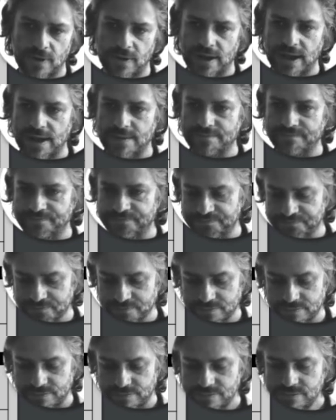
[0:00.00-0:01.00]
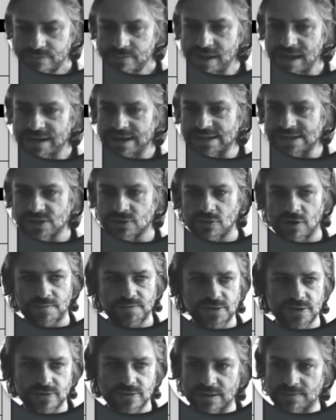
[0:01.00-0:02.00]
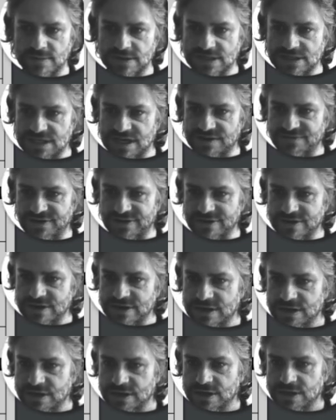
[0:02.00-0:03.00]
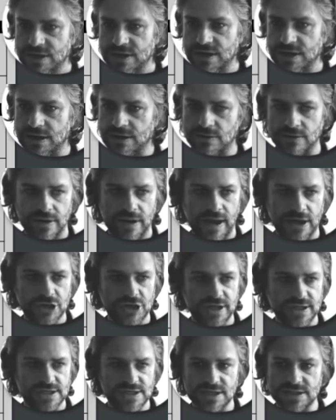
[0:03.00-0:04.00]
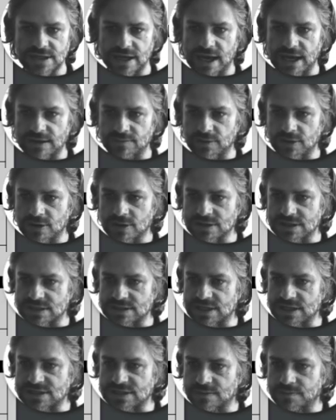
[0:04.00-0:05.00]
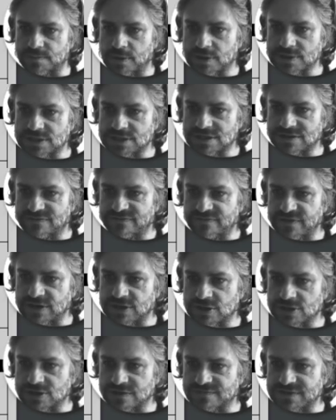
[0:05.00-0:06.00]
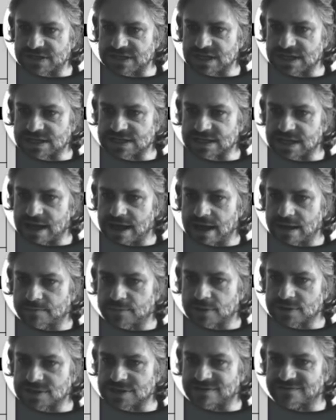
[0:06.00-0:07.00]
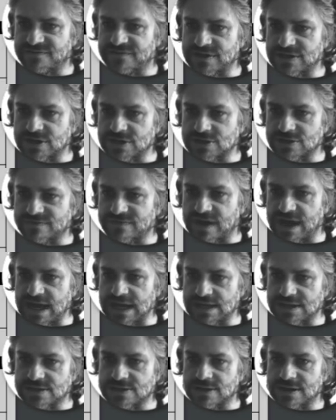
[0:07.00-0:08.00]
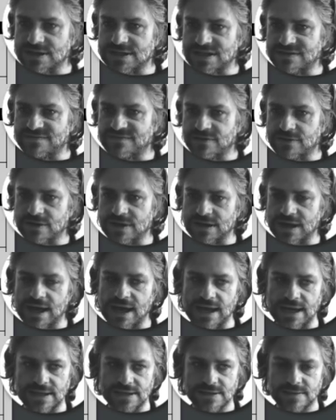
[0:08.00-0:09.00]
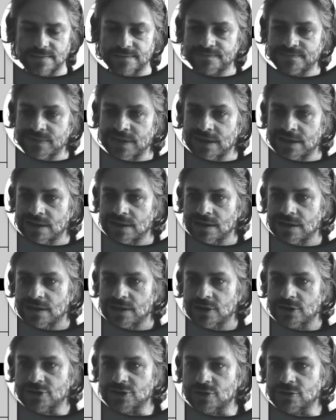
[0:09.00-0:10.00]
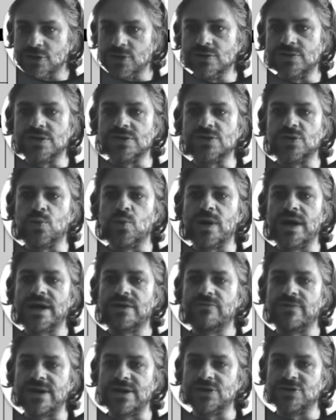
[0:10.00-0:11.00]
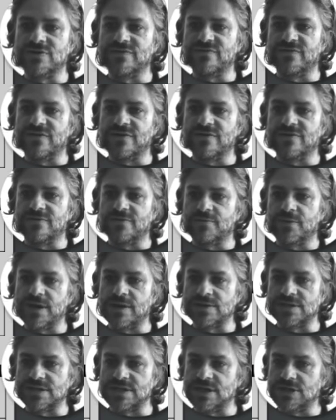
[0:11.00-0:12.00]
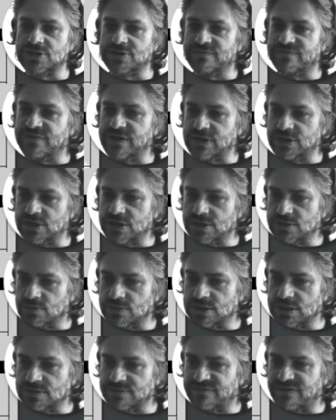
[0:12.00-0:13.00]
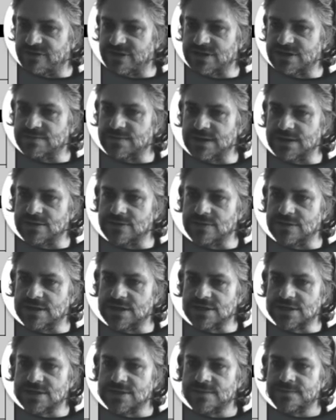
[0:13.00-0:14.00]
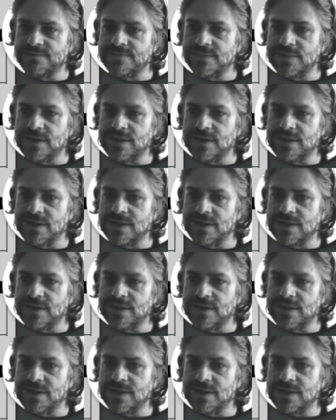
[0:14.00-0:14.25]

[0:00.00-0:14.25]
Okay, let's go up to number 7. Actually, it says 8 because it says positive features of 6 and positive features of 8. So let's have a look at 8. So it uses a wide range of pronunciation features, which is very similar to this.